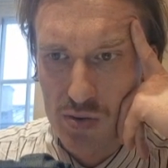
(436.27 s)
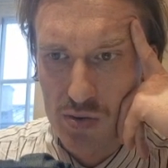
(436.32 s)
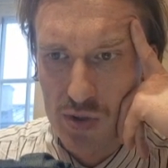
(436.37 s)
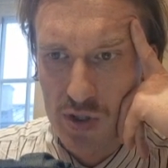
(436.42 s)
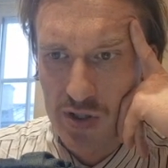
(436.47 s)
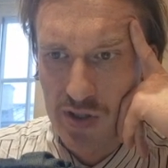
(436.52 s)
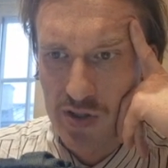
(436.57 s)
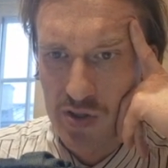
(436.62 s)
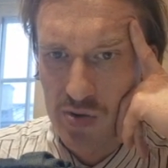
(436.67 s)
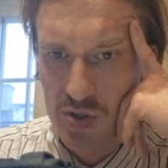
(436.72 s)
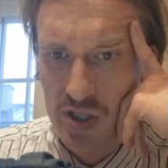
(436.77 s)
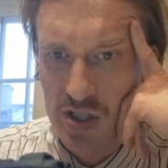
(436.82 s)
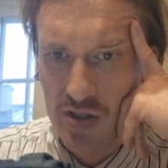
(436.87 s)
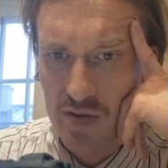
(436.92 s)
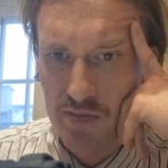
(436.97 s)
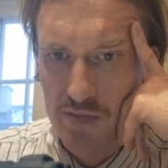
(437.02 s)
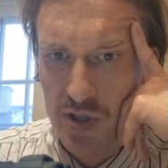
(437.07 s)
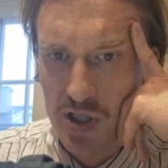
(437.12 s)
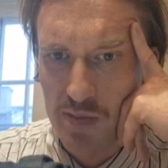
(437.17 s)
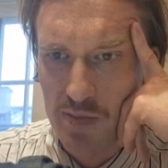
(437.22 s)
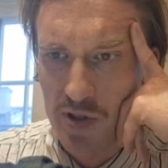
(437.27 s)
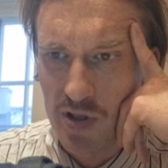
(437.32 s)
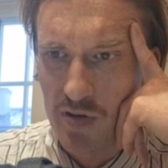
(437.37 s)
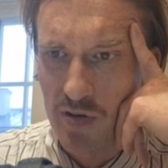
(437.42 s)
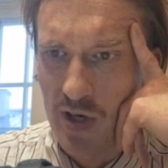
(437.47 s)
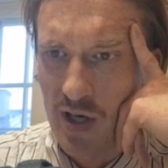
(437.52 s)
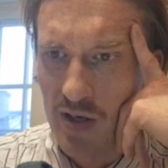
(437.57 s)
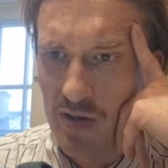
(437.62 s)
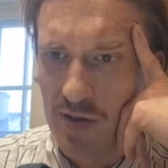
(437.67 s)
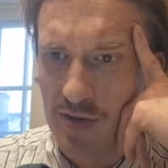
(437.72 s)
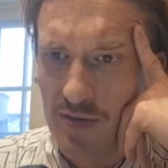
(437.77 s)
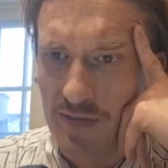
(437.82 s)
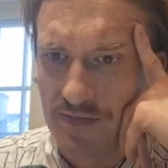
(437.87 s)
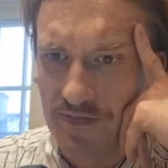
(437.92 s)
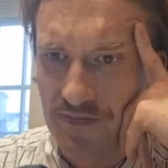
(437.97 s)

Wall Street people around.